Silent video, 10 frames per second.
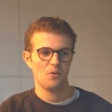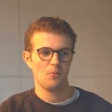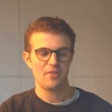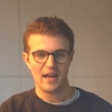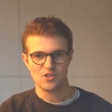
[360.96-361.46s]

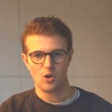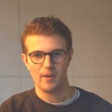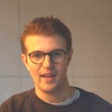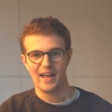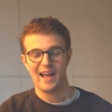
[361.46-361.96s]
with that
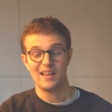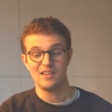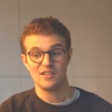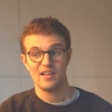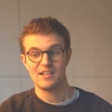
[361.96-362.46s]
topic,
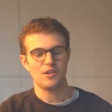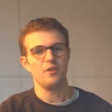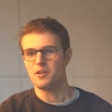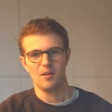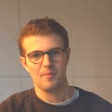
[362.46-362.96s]
and it's
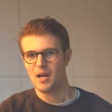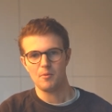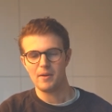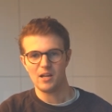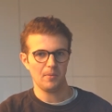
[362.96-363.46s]
only going to become
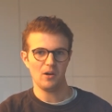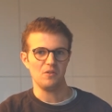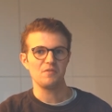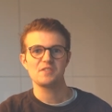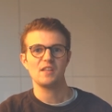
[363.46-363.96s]
a bigger
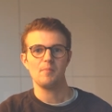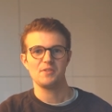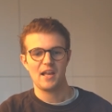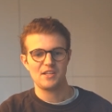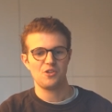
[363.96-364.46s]
part of the
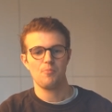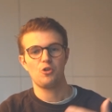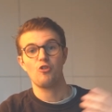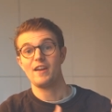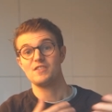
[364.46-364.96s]
syllabus as you
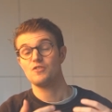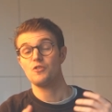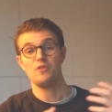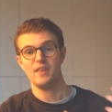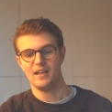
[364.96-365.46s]
progress
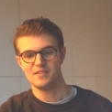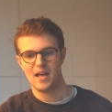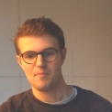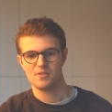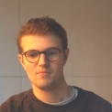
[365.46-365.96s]
through the
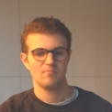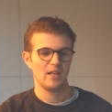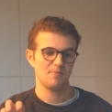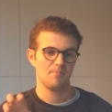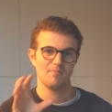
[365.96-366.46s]
exams.
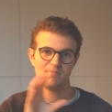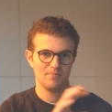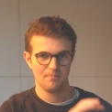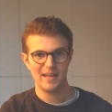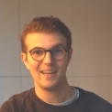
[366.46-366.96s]
It's
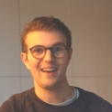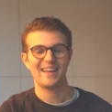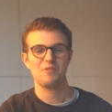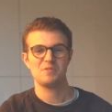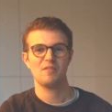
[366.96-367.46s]
bigger
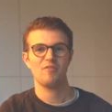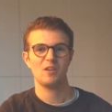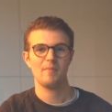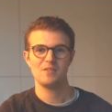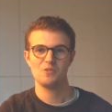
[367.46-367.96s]
accounting
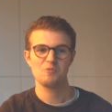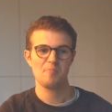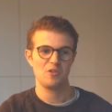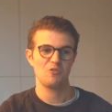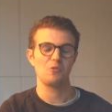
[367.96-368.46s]
fundamentals,
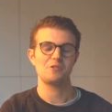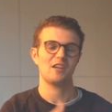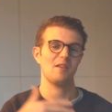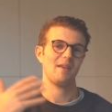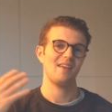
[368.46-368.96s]
but it's also
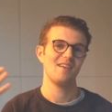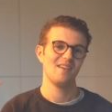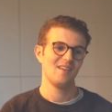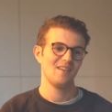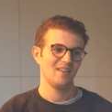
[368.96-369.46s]

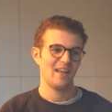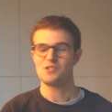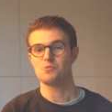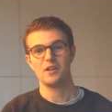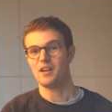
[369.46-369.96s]

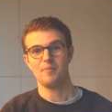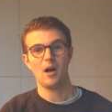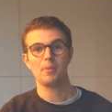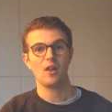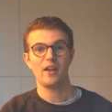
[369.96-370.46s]
going
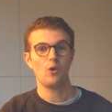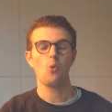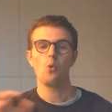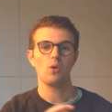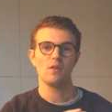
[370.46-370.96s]
to apply in
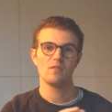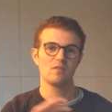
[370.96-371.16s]
all